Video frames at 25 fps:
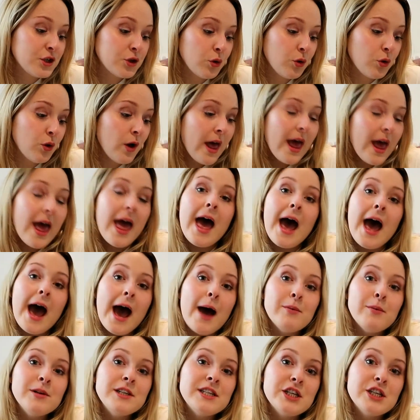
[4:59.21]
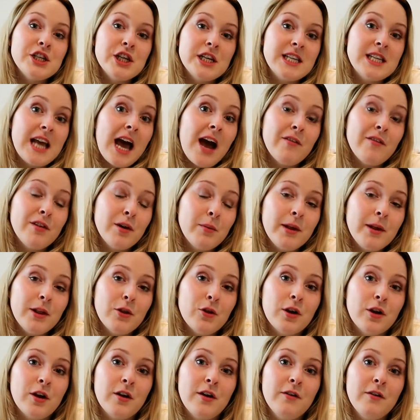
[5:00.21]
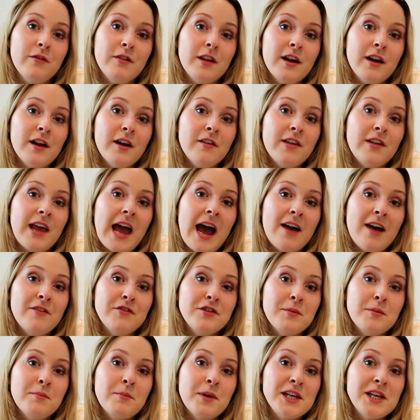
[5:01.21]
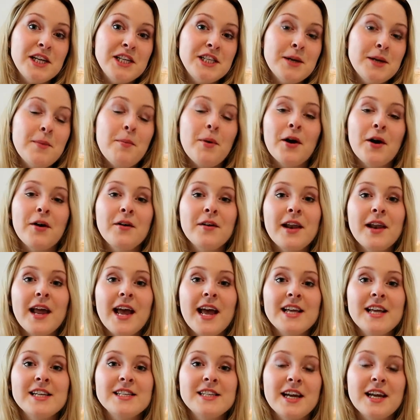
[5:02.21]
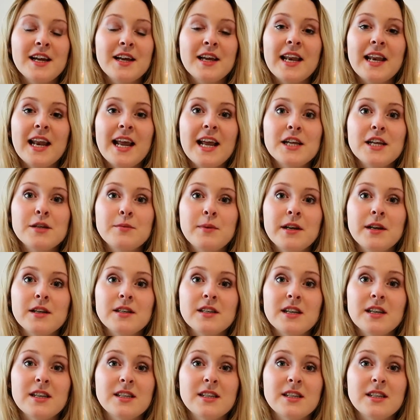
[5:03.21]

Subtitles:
So I would suggest having a wee look around there if you have some money to burn. It's a great experience.